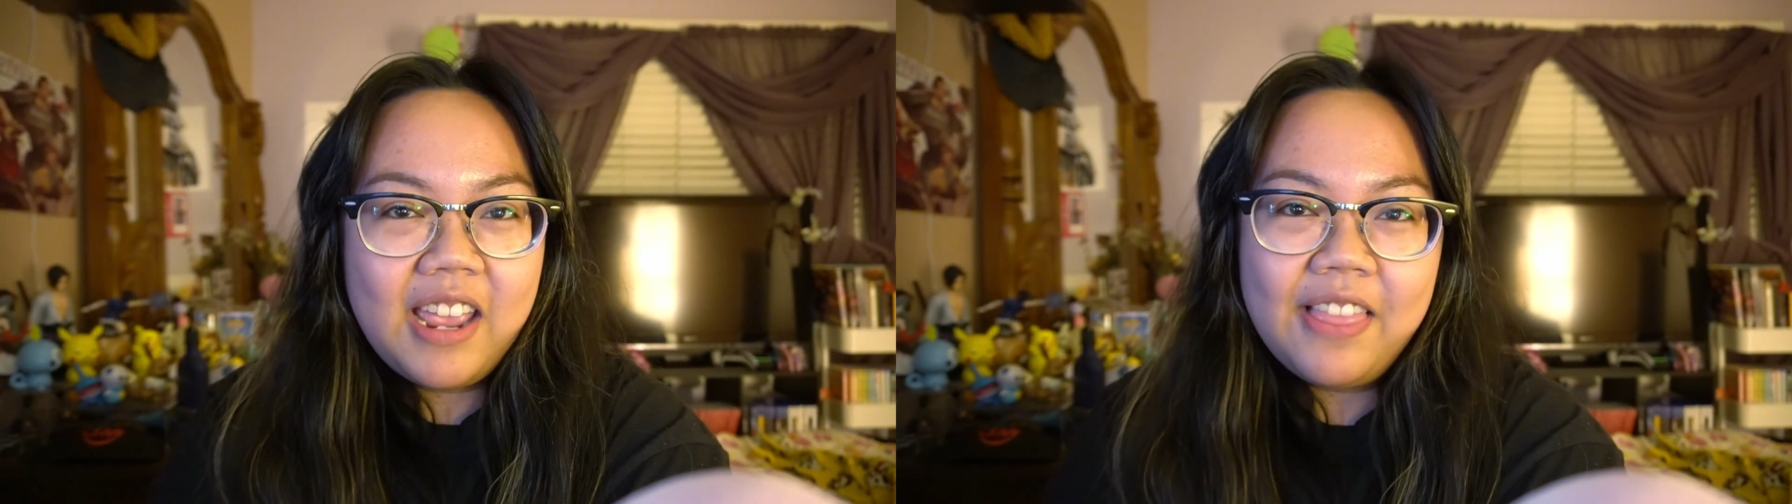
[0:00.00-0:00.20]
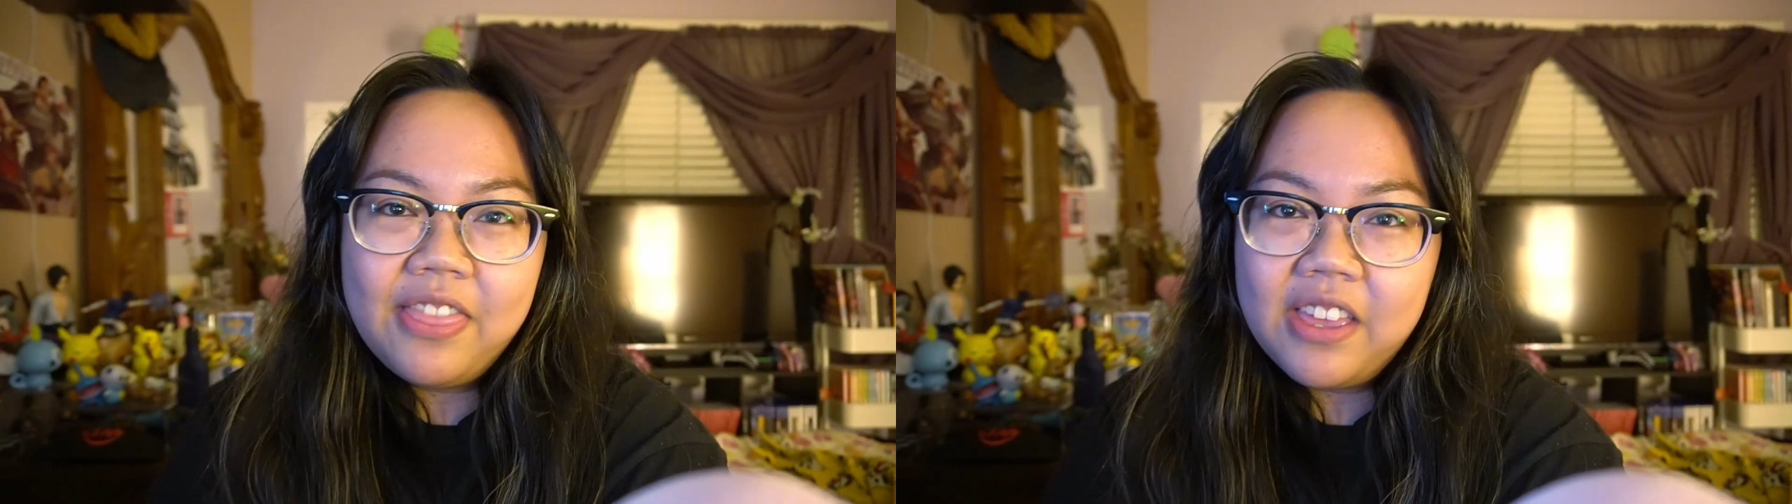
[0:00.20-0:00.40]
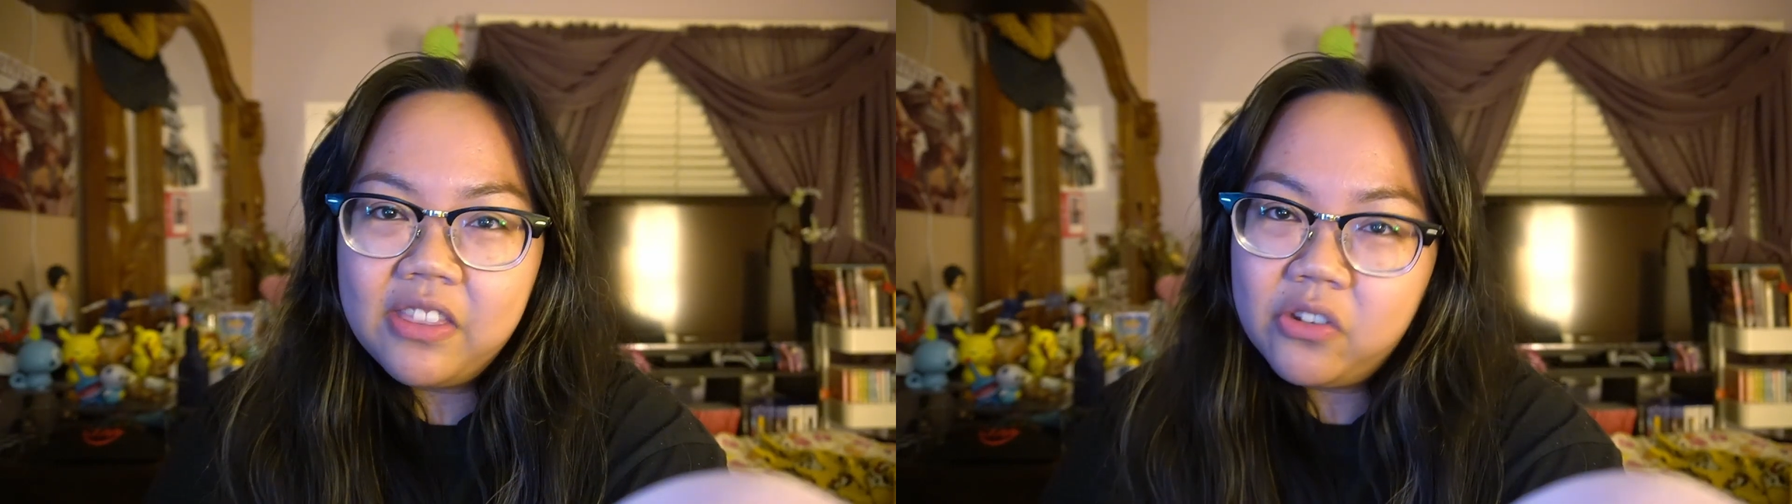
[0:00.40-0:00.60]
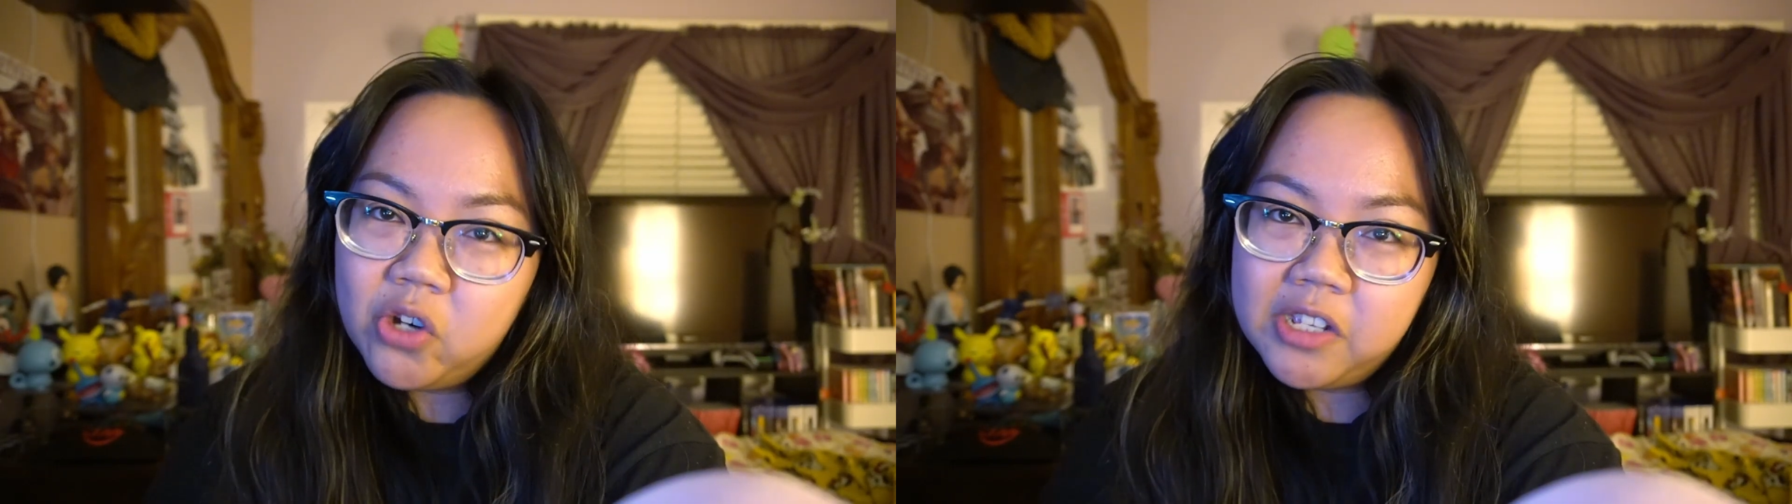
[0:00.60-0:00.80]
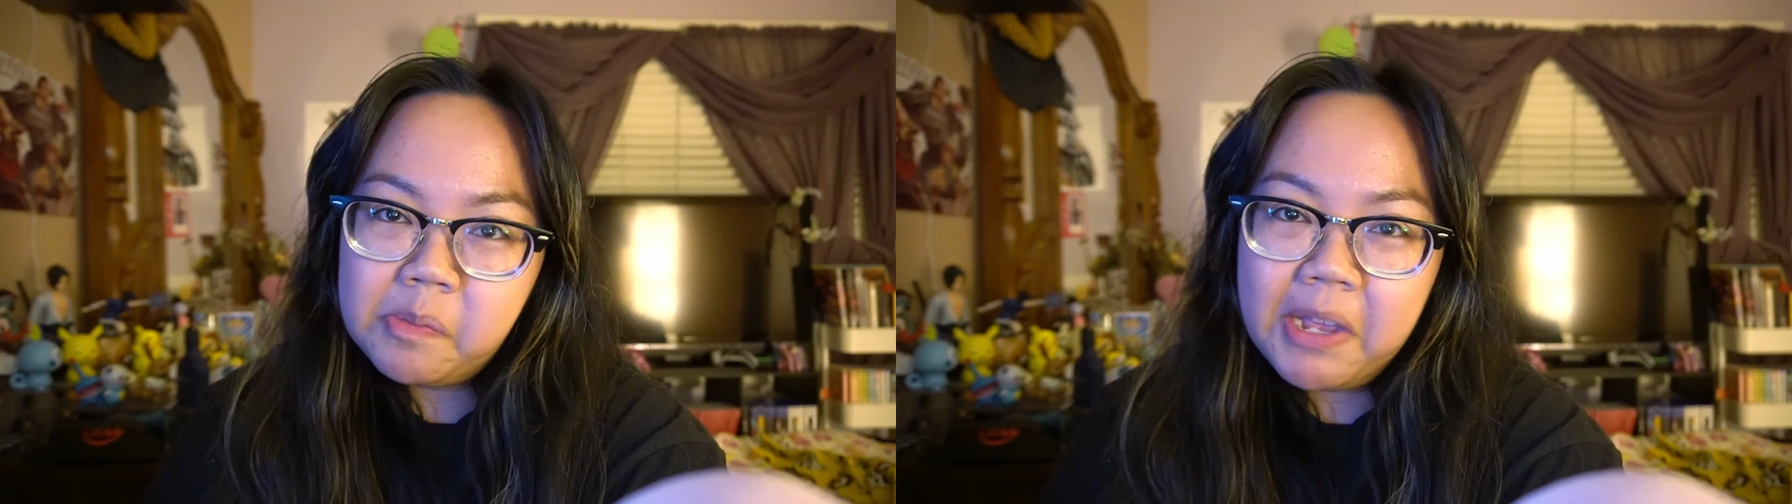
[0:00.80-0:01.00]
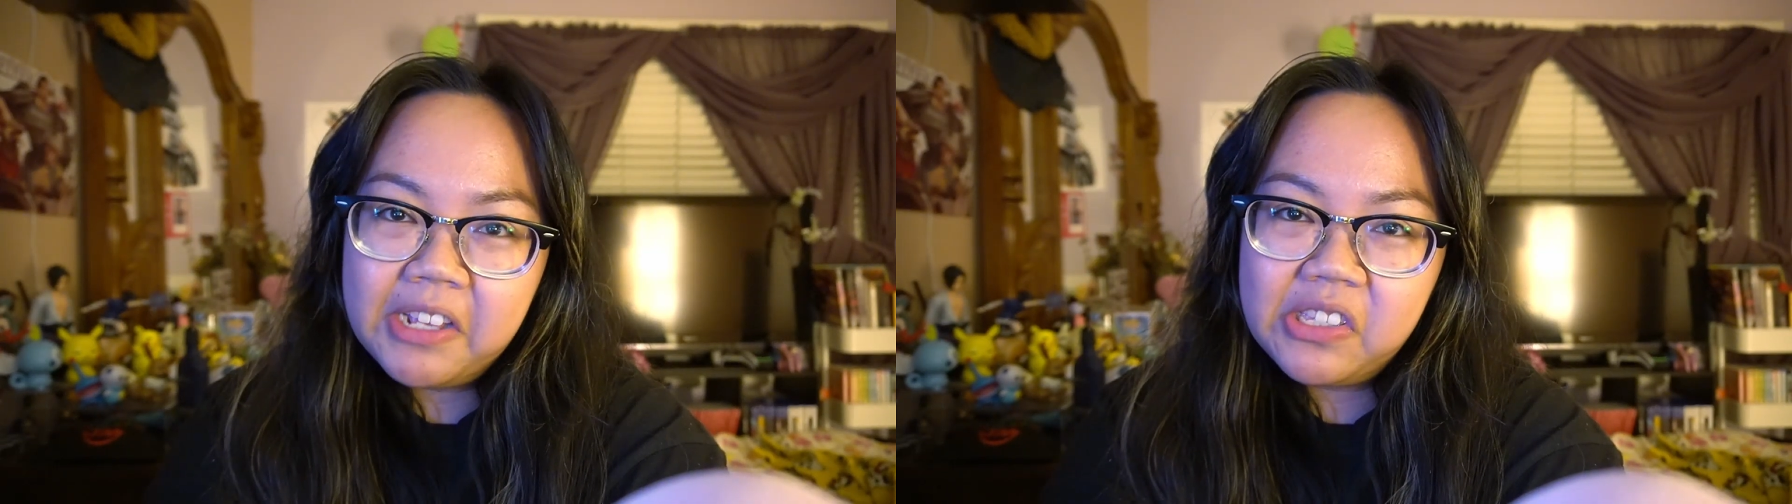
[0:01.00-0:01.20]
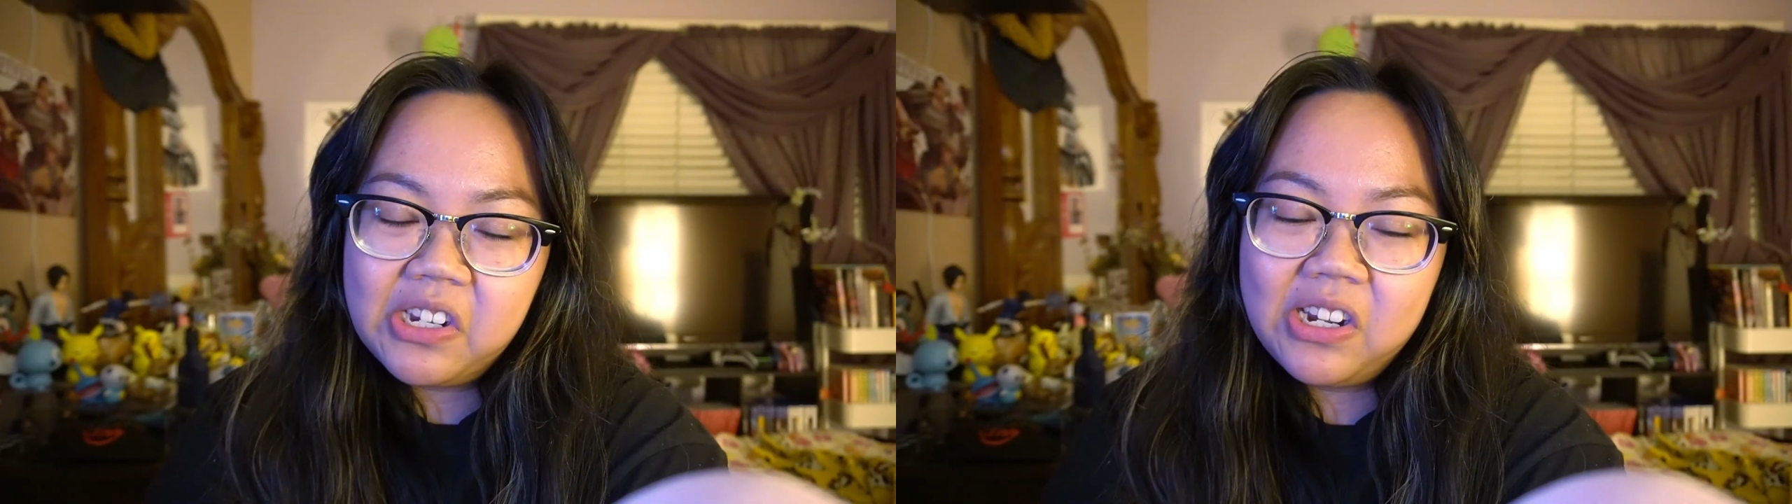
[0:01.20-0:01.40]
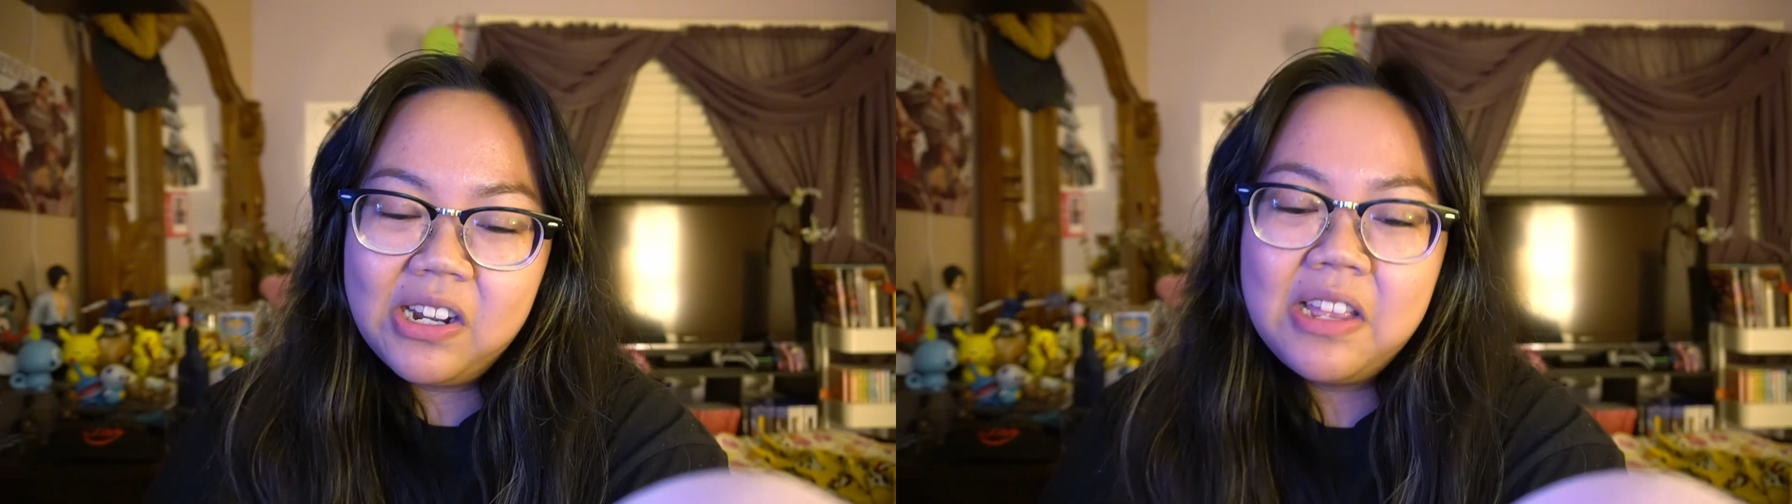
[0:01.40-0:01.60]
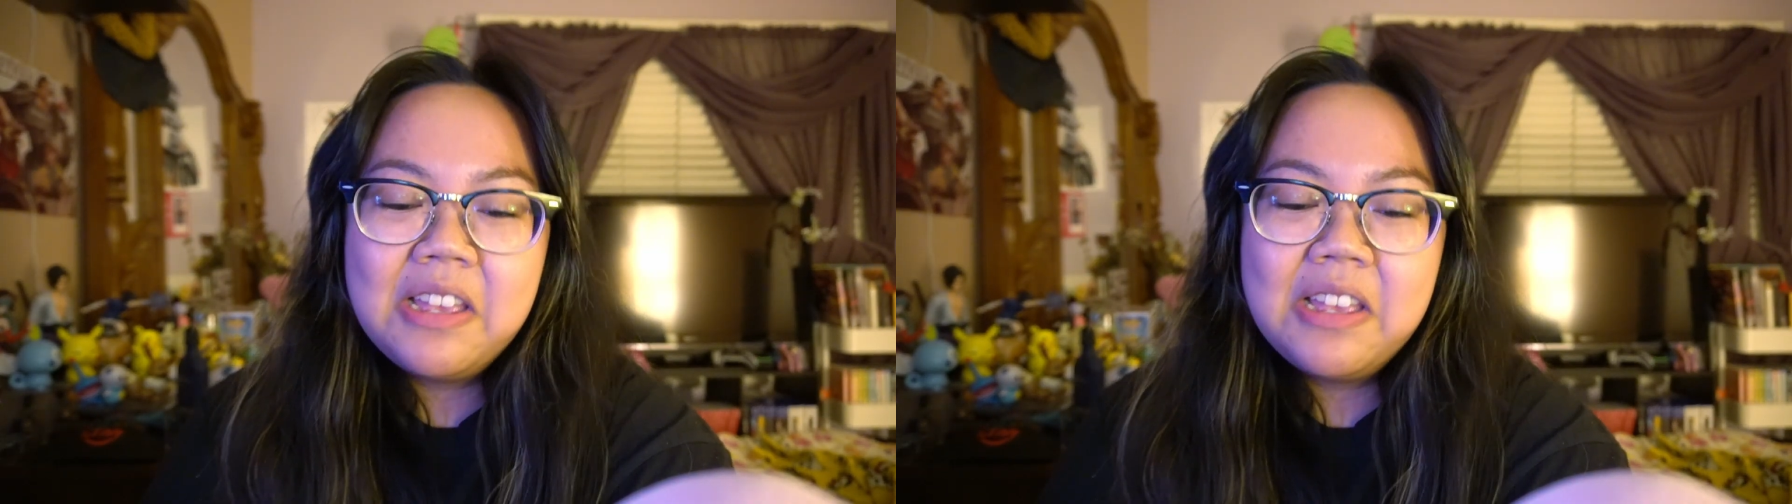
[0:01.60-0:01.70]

and then Trespasser.